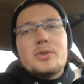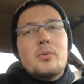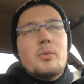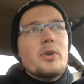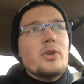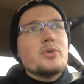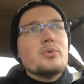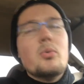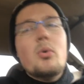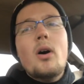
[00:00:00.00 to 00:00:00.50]

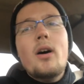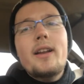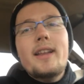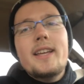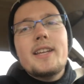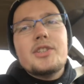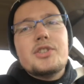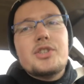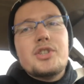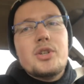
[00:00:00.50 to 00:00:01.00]
There's one
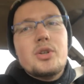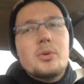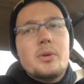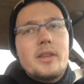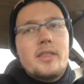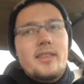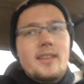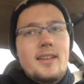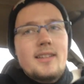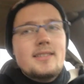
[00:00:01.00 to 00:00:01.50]
issue
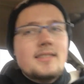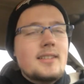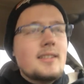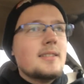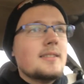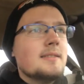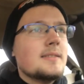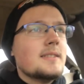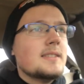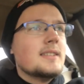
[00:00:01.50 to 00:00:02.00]
with it.
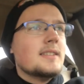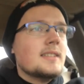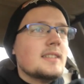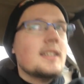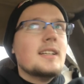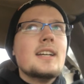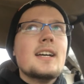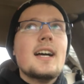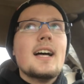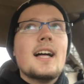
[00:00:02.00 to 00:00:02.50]

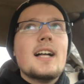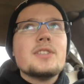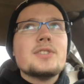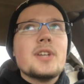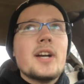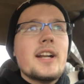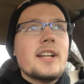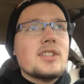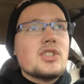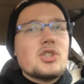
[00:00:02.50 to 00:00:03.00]
I'll
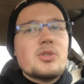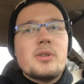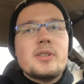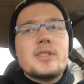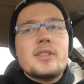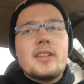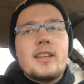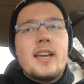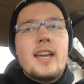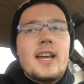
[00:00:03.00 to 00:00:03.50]
try to switch
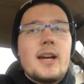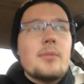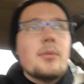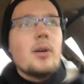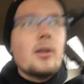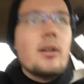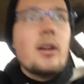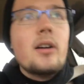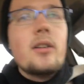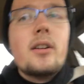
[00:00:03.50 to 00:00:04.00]
the camera
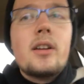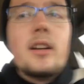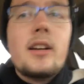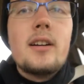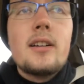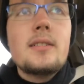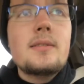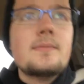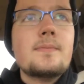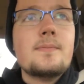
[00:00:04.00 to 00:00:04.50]
around
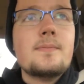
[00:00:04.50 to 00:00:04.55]
here.